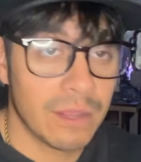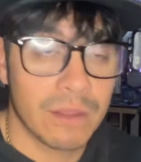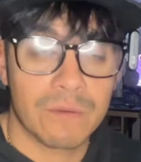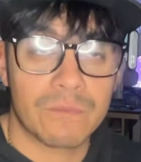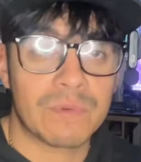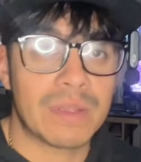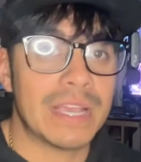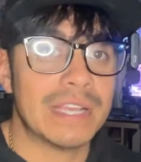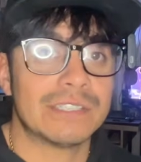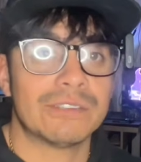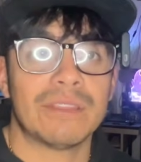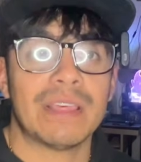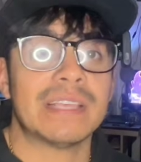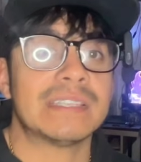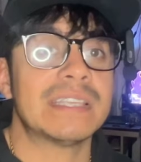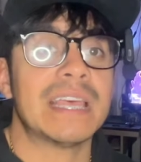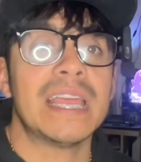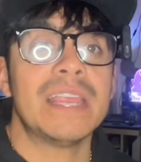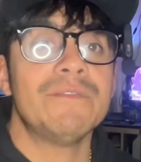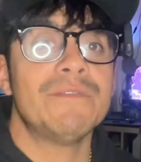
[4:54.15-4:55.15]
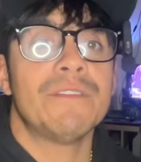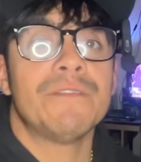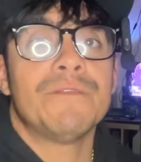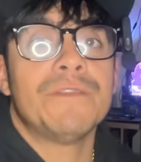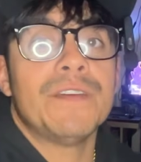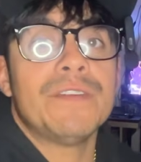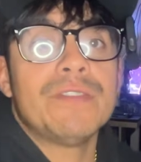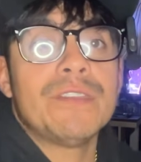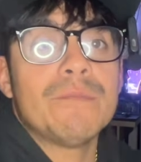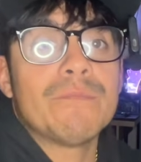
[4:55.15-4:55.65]
right? So that's not even
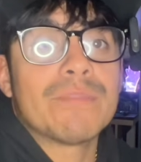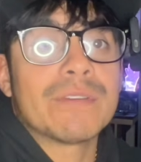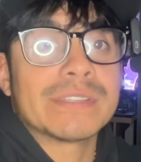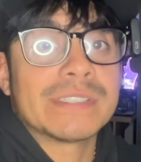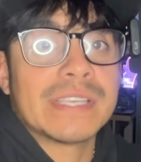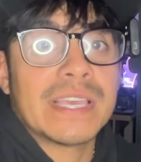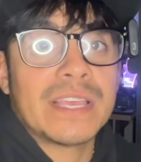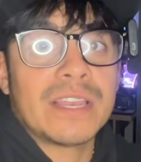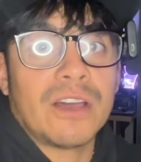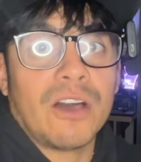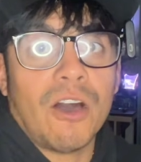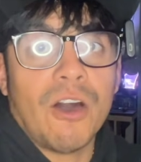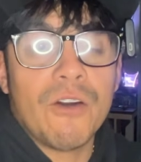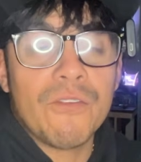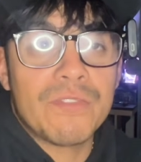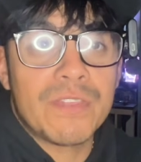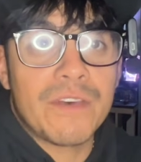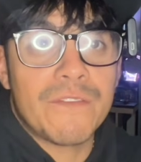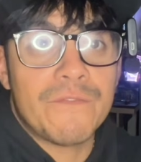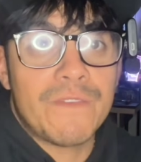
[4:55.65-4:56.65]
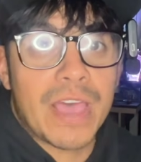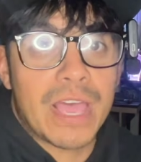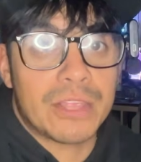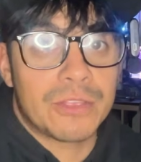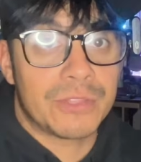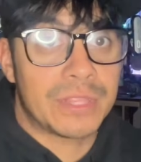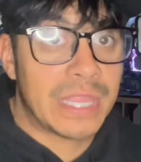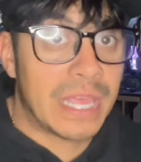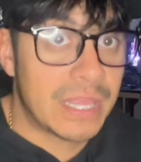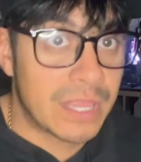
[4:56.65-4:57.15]
50% of the
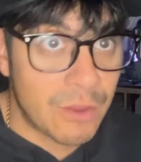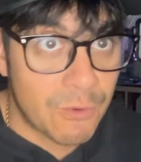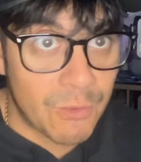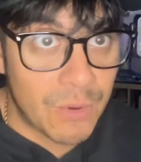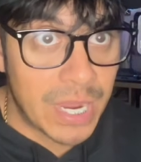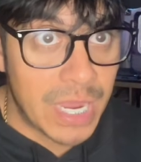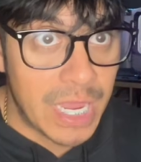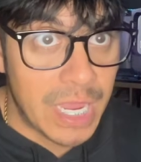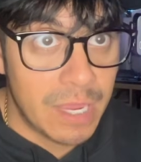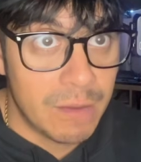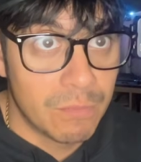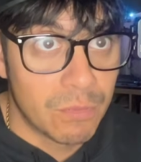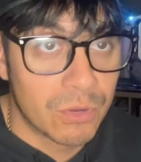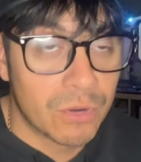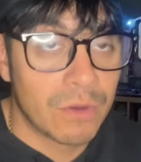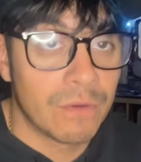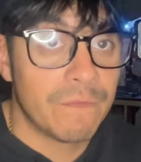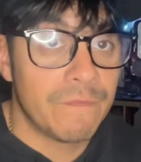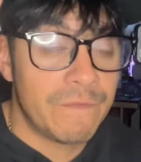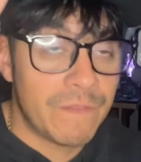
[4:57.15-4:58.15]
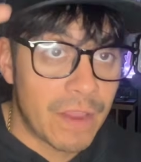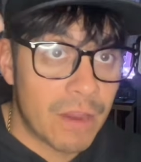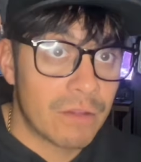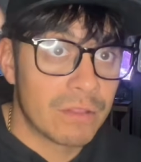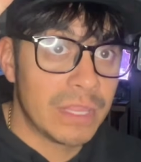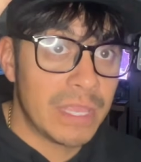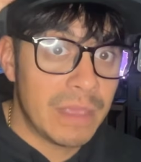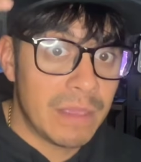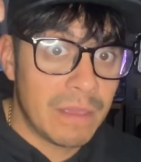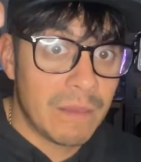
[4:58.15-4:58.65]
value that they were able to
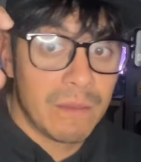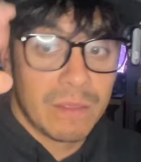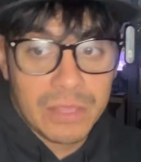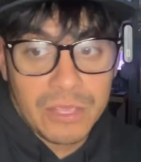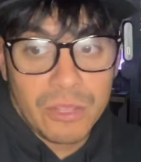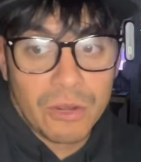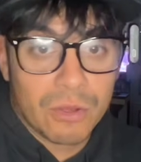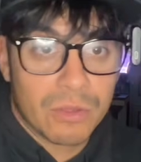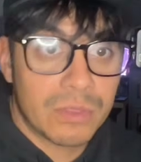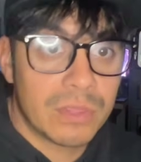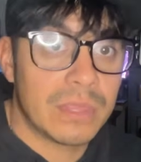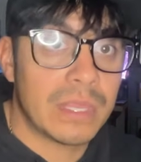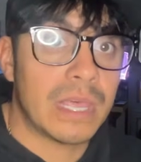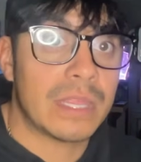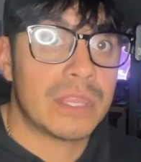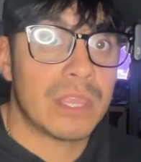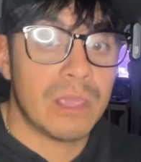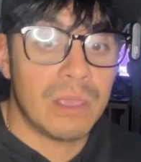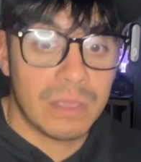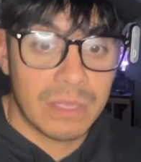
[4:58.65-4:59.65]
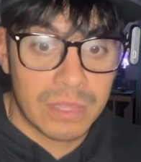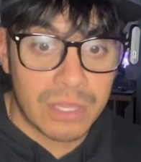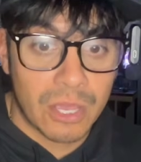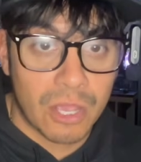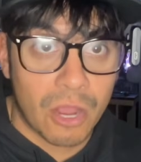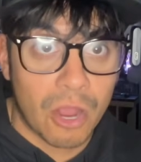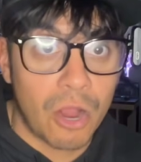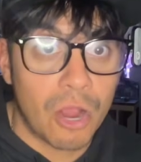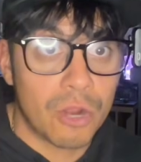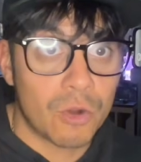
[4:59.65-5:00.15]
fairly, that the
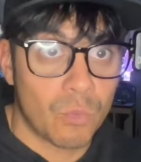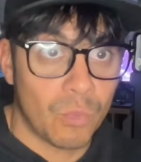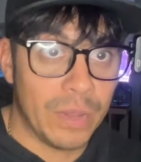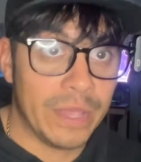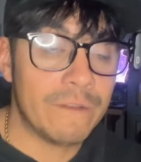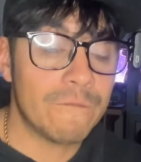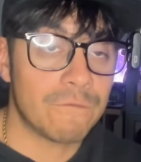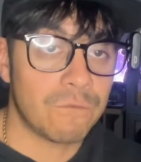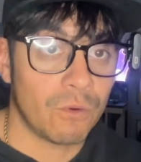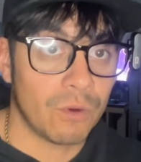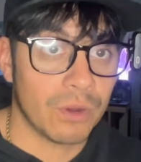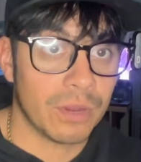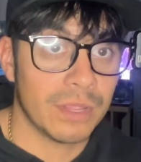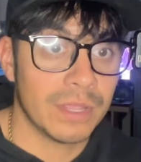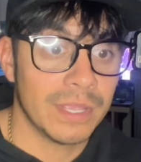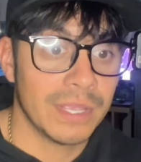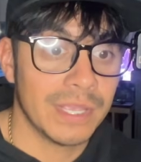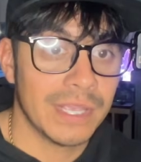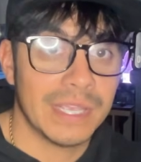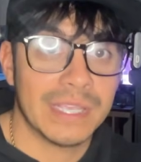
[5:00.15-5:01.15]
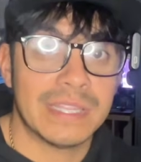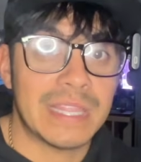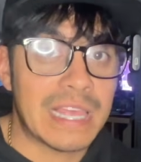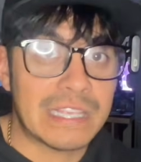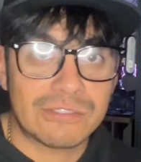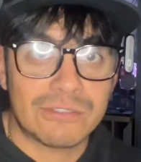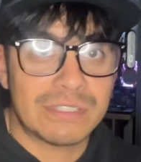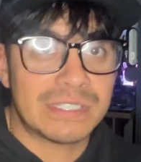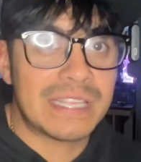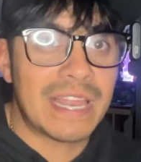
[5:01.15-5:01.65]
card went for. And
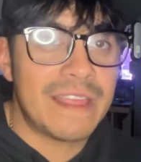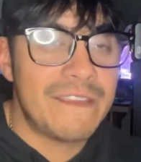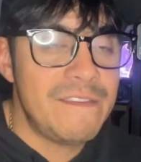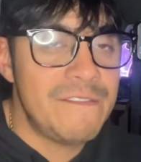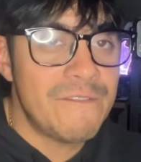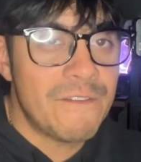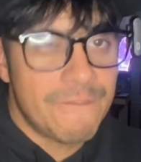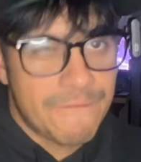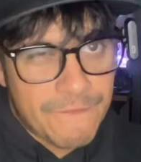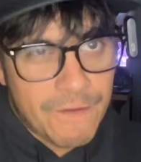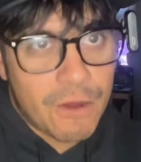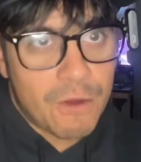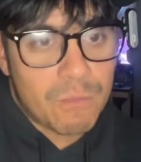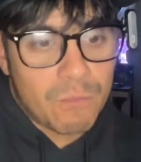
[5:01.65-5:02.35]
that's so it's not even fair